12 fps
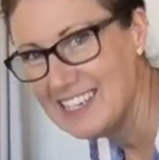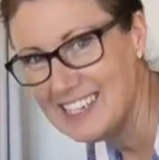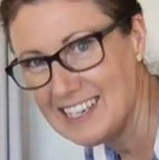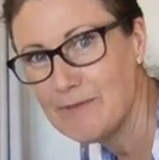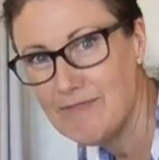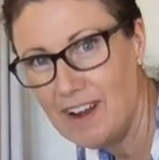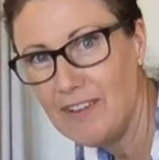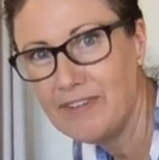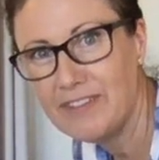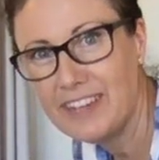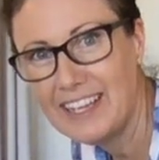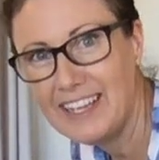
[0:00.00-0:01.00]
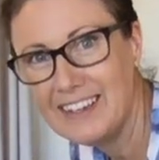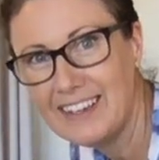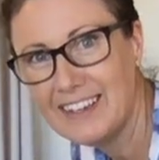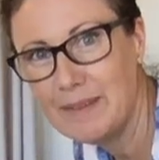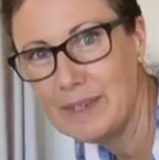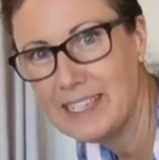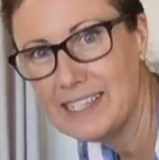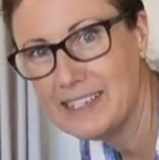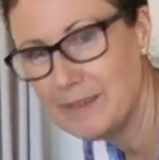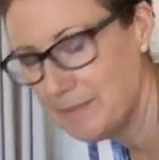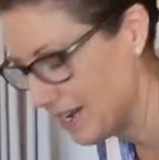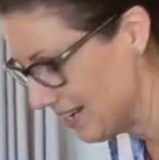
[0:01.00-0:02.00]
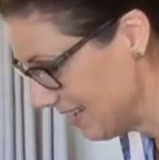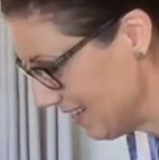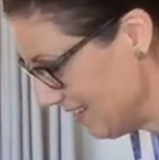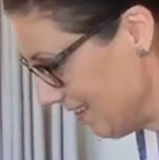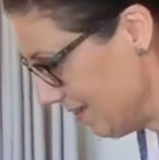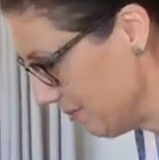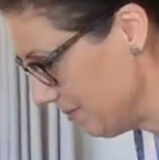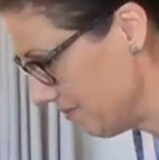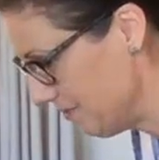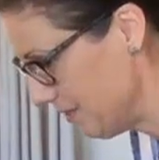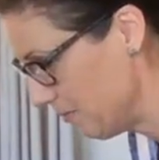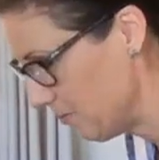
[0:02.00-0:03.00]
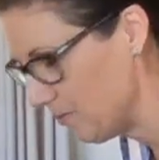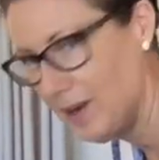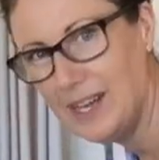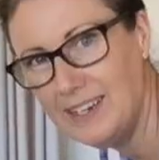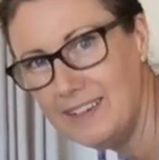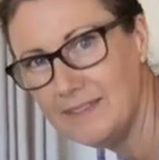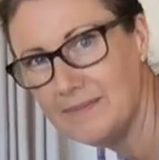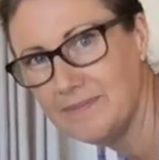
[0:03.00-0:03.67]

just roughly, I'm estimating I will fit 1,